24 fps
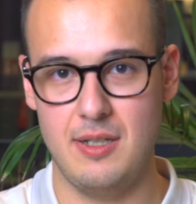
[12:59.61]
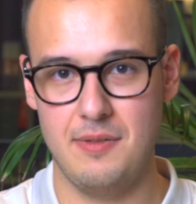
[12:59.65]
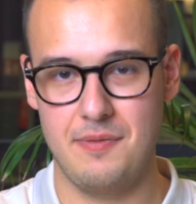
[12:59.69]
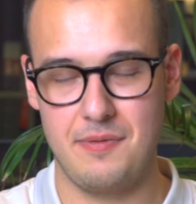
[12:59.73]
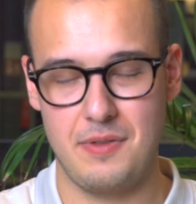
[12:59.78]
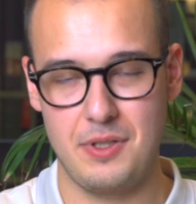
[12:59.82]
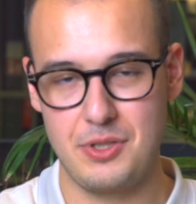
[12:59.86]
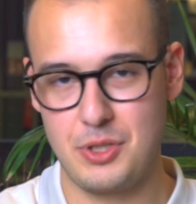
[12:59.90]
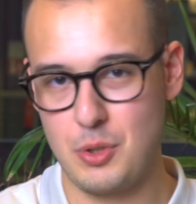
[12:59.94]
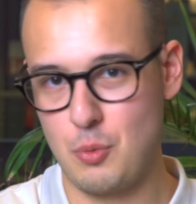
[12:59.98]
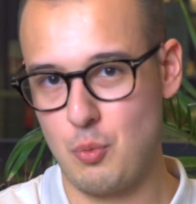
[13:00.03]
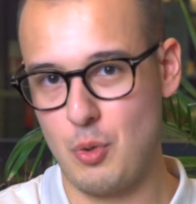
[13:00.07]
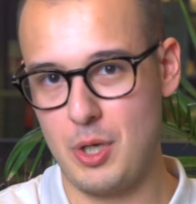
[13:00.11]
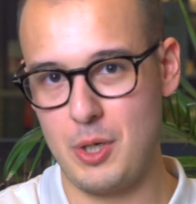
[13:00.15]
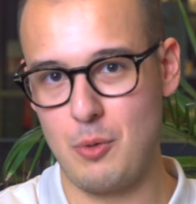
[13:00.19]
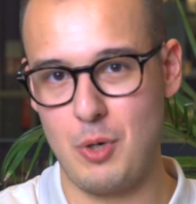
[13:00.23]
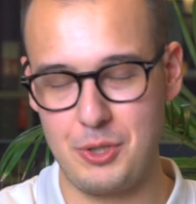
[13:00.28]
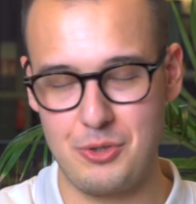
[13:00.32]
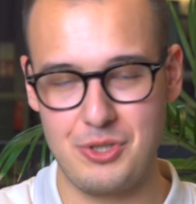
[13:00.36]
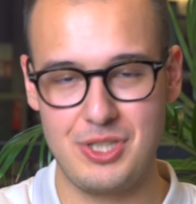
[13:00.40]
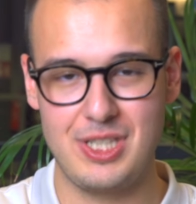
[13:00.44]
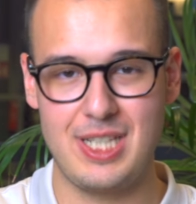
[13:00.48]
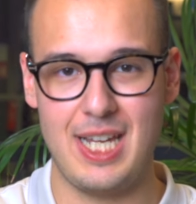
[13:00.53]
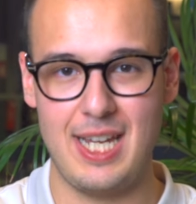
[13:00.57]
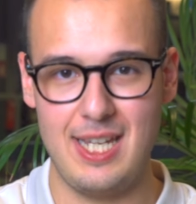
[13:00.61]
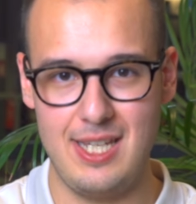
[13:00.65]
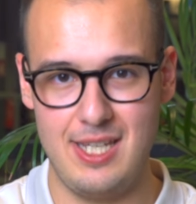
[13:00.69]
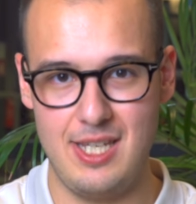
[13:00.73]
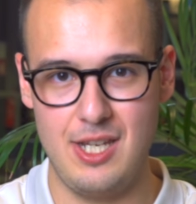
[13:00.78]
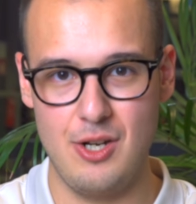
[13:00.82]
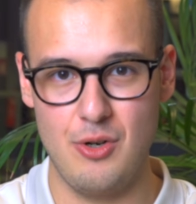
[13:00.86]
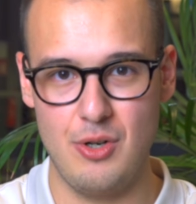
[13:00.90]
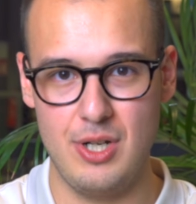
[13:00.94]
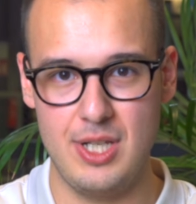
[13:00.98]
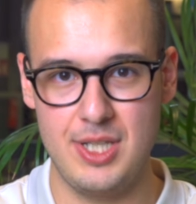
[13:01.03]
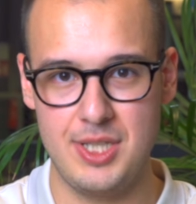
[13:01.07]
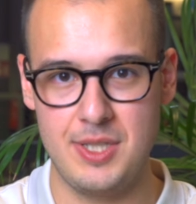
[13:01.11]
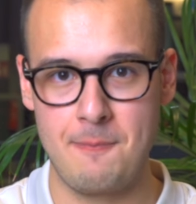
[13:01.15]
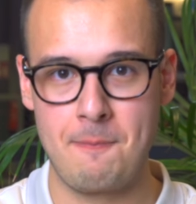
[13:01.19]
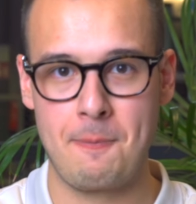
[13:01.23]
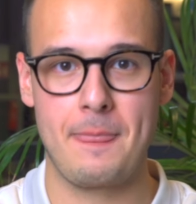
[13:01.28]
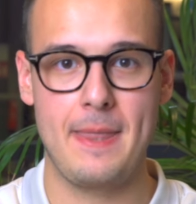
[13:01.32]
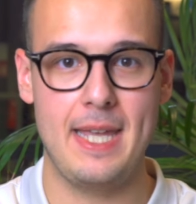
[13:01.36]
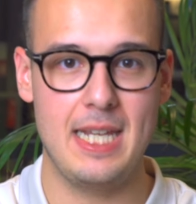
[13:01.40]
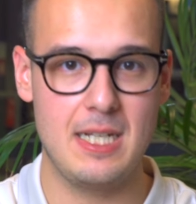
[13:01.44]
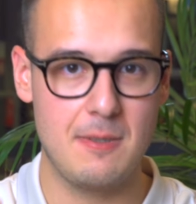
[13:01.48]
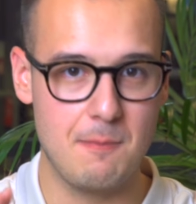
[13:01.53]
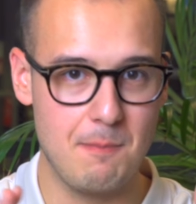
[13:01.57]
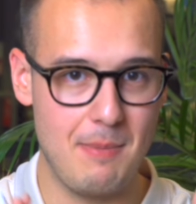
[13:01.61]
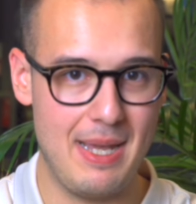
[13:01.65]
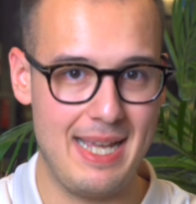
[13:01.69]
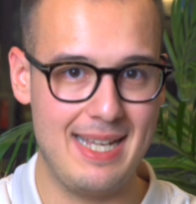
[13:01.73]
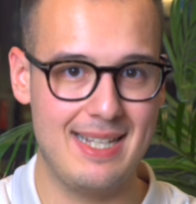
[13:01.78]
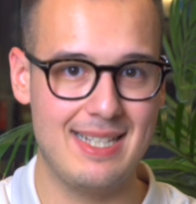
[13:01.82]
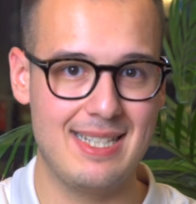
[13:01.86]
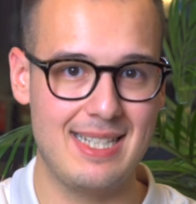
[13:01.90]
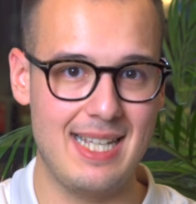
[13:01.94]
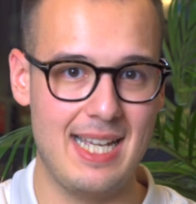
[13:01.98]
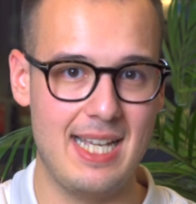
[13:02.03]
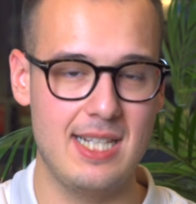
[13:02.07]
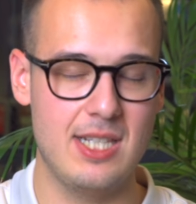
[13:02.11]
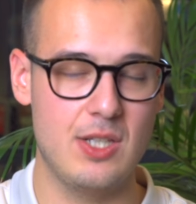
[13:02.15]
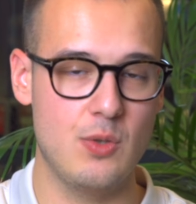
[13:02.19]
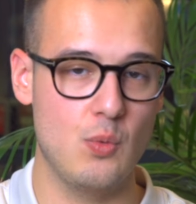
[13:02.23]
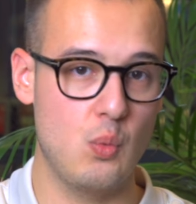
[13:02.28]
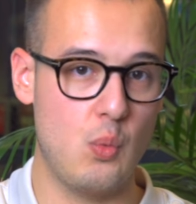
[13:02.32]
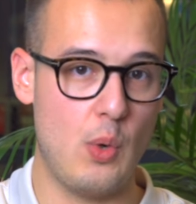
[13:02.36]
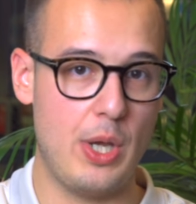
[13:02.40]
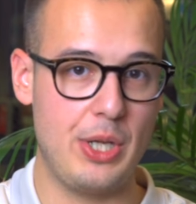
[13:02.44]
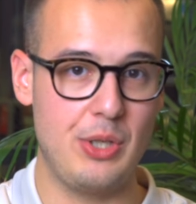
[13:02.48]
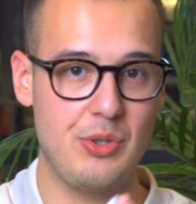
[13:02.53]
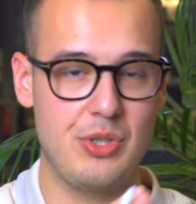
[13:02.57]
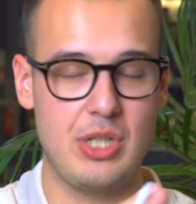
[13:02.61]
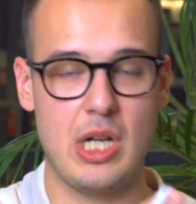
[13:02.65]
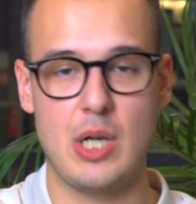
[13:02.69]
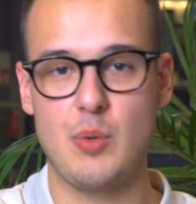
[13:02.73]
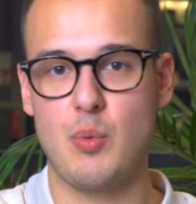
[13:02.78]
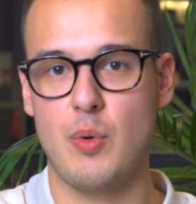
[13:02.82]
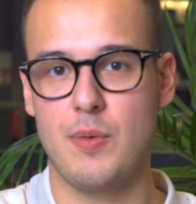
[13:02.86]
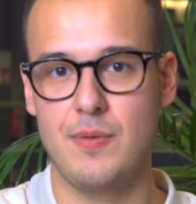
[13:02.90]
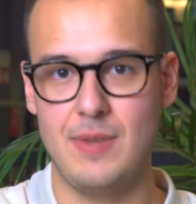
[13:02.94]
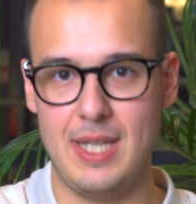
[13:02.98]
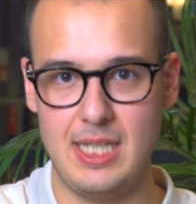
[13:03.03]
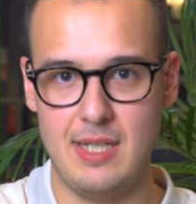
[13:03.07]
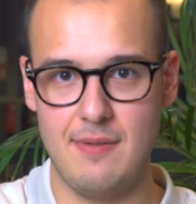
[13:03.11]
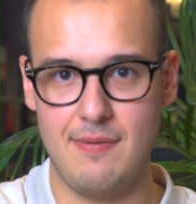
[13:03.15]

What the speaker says: So what I want to say here is, it makes sense when you start with native